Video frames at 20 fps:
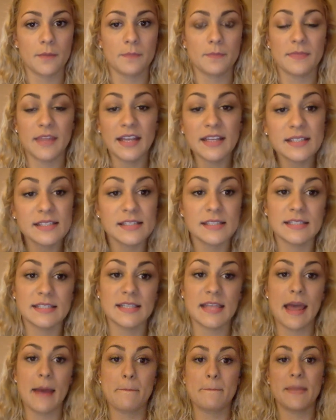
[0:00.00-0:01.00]
Next is
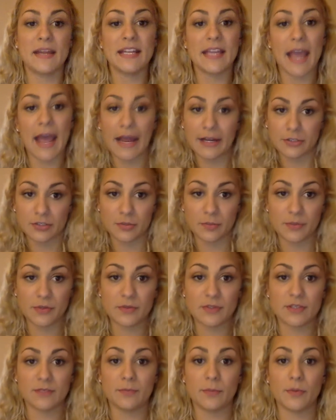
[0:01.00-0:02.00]
that many
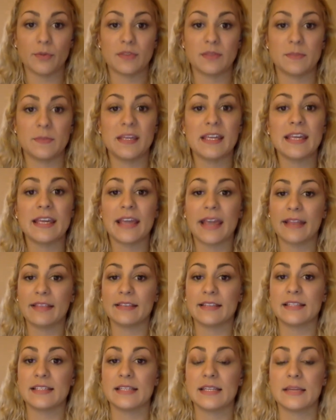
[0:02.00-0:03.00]
attributes of both speaking and
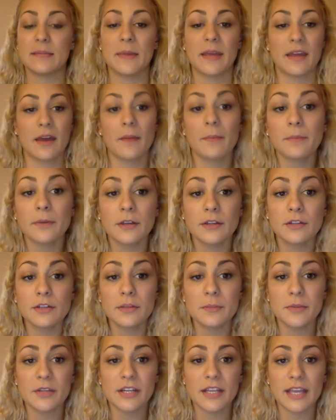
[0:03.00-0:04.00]
listening make up good
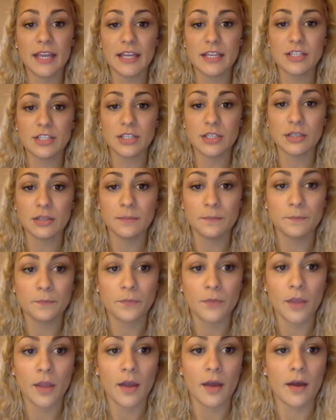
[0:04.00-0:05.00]
communication.
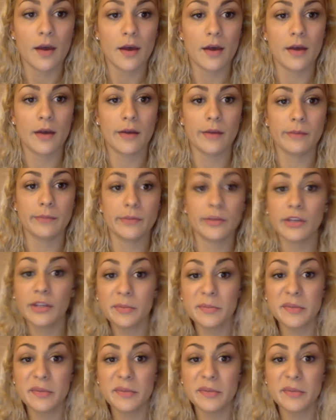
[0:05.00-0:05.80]
Good